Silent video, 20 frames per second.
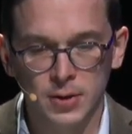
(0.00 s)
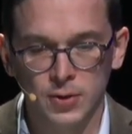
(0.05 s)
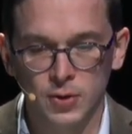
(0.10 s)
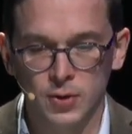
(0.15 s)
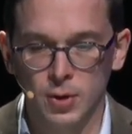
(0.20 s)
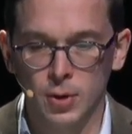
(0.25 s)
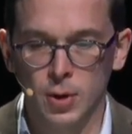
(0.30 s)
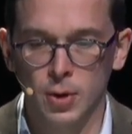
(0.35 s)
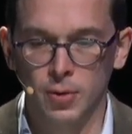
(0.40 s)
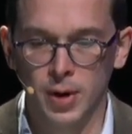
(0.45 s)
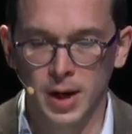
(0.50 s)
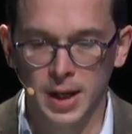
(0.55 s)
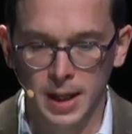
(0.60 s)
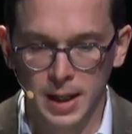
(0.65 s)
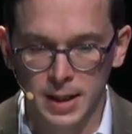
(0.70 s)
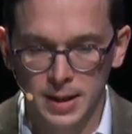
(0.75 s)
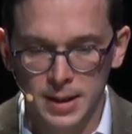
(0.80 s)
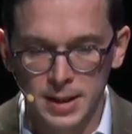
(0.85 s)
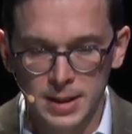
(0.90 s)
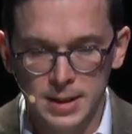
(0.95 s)
So already
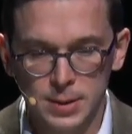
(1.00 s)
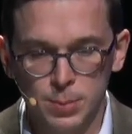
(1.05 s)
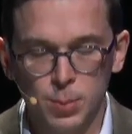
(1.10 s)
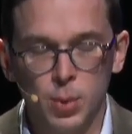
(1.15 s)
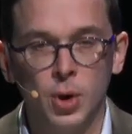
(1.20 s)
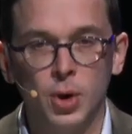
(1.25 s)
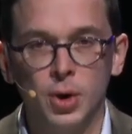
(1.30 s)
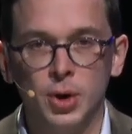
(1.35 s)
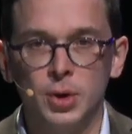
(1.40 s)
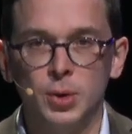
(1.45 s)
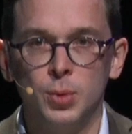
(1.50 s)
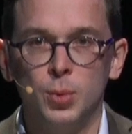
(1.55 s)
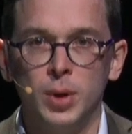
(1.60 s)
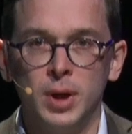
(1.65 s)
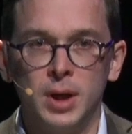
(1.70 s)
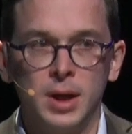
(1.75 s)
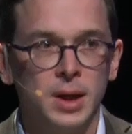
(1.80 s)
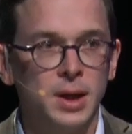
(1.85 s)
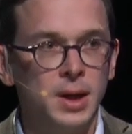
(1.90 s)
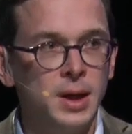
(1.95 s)
at this point, we
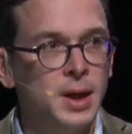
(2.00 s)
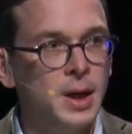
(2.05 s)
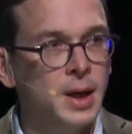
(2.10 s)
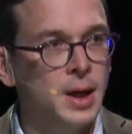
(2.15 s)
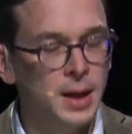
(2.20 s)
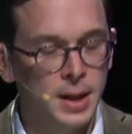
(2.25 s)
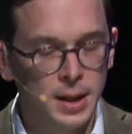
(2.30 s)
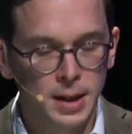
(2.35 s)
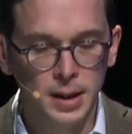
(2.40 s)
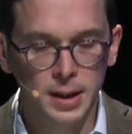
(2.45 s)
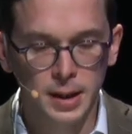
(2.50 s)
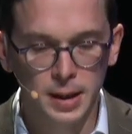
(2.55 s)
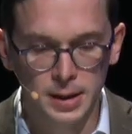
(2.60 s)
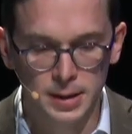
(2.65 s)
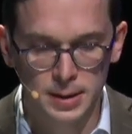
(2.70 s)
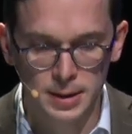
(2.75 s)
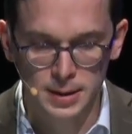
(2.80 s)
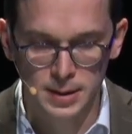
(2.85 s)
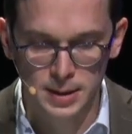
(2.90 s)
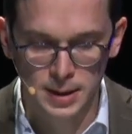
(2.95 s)
can clearly
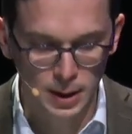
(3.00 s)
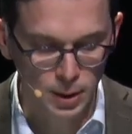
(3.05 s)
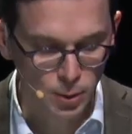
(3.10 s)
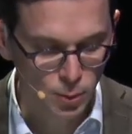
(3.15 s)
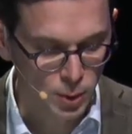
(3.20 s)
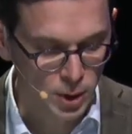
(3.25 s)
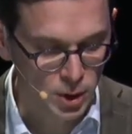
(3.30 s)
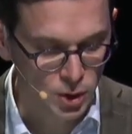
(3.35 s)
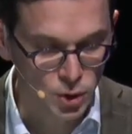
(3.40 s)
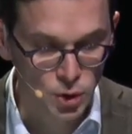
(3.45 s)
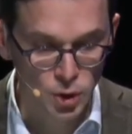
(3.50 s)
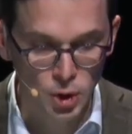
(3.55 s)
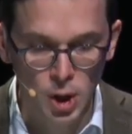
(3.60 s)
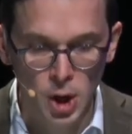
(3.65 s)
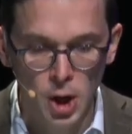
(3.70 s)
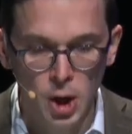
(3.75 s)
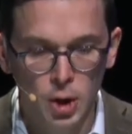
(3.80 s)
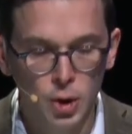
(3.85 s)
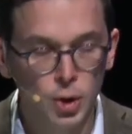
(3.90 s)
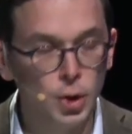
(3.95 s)
distinguish
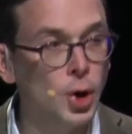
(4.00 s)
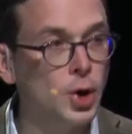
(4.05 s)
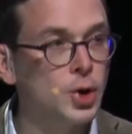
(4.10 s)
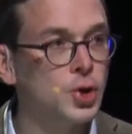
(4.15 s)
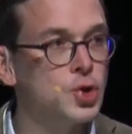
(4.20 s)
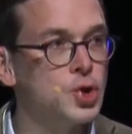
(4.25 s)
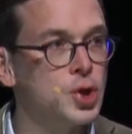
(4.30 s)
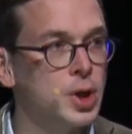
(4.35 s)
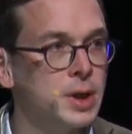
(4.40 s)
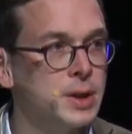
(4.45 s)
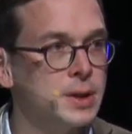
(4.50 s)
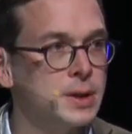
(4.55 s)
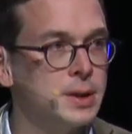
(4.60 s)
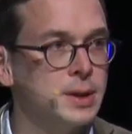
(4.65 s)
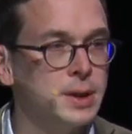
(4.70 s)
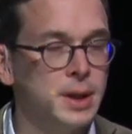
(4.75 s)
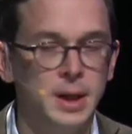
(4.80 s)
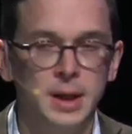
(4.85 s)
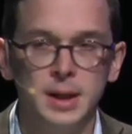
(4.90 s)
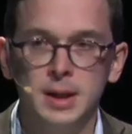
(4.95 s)
not just
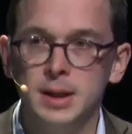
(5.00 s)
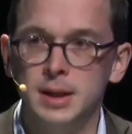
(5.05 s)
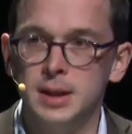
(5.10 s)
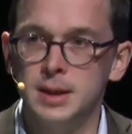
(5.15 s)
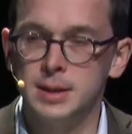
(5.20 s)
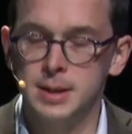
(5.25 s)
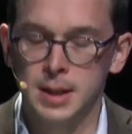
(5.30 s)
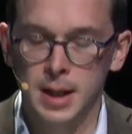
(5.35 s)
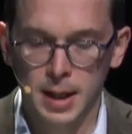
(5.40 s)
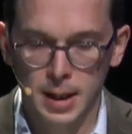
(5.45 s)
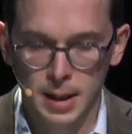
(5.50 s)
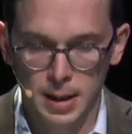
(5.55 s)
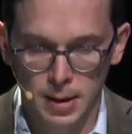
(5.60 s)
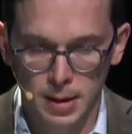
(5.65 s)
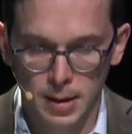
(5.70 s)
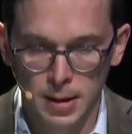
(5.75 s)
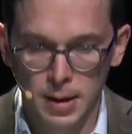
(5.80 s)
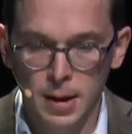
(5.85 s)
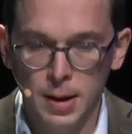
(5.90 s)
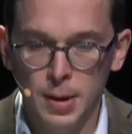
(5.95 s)
in design,
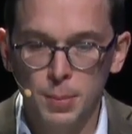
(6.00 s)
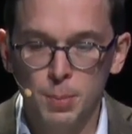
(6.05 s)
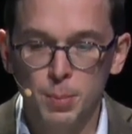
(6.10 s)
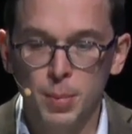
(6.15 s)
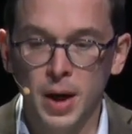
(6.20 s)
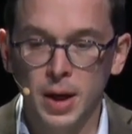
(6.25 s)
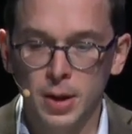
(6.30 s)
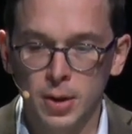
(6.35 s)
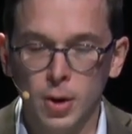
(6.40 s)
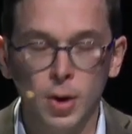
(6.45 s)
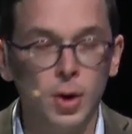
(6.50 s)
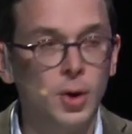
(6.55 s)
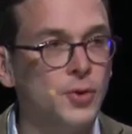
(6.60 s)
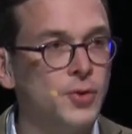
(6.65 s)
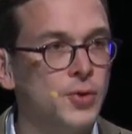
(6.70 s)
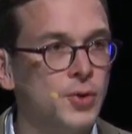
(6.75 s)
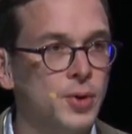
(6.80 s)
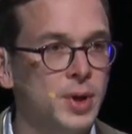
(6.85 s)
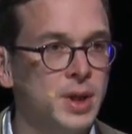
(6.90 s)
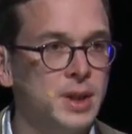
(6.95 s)
but
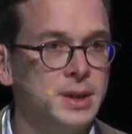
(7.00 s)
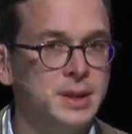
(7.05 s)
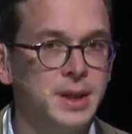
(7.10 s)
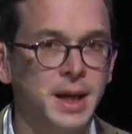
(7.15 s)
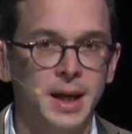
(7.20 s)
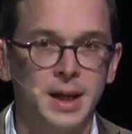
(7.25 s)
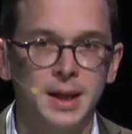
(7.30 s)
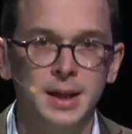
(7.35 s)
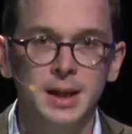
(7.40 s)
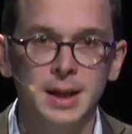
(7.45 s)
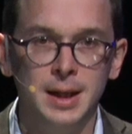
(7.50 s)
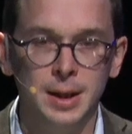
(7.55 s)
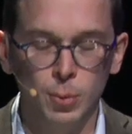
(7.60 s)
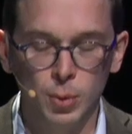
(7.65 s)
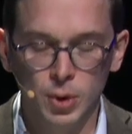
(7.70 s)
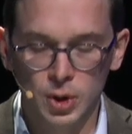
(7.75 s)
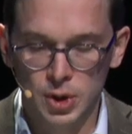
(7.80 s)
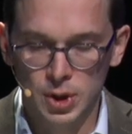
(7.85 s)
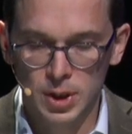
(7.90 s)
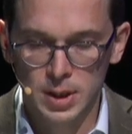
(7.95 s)
also in technique,
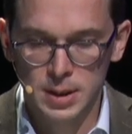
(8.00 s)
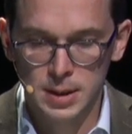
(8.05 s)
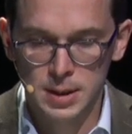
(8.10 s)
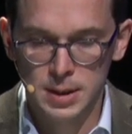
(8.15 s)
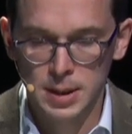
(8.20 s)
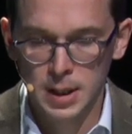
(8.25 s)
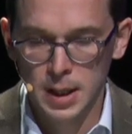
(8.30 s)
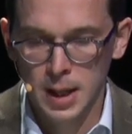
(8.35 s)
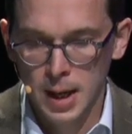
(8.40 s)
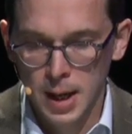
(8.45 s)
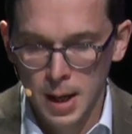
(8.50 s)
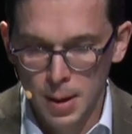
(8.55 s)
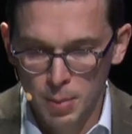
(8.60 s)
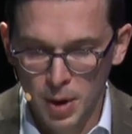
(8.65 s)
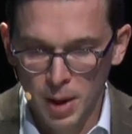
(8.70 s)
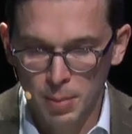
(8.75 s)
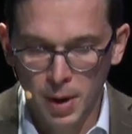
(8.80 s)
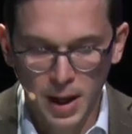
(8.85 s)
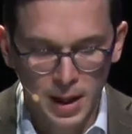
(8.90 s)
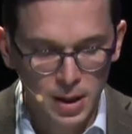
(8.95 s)
which is, by
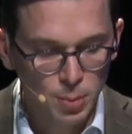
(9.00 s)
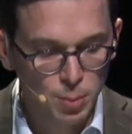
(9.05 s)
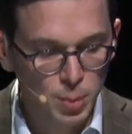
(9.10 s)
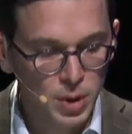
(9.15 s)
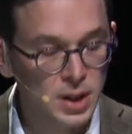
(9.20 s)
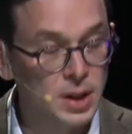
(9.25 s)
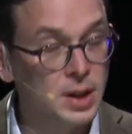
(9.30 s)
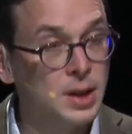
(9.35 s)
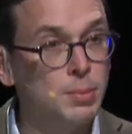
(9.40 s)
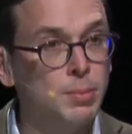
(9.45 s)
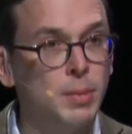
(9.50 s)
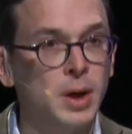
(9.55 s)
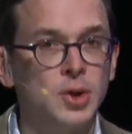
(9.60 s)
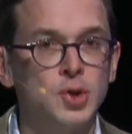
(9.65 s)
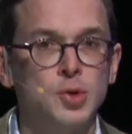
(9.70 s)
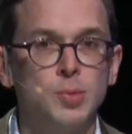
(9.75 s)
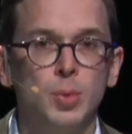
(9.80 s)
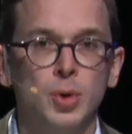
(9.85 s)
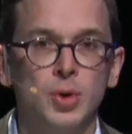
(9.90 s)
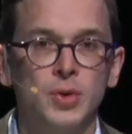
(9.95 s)
my opinion,
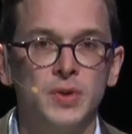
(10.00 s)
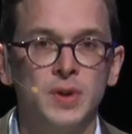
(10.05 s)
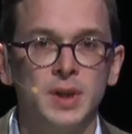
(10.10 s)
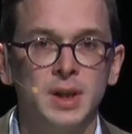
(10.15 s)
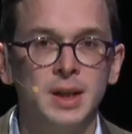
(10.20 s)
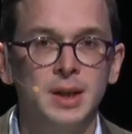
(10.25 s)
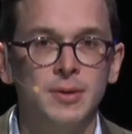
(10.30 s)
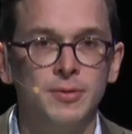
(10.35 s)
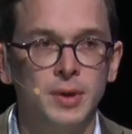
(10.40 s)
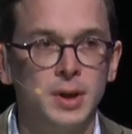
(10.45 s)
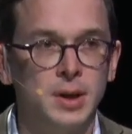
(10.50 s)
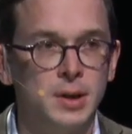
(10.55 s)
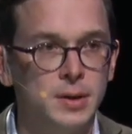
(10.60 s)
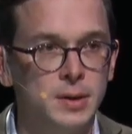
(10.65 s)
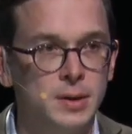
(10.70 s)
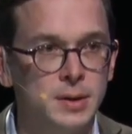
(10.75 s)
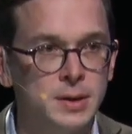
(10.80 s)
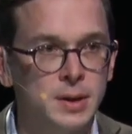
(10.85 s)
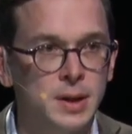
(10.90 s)
much more significant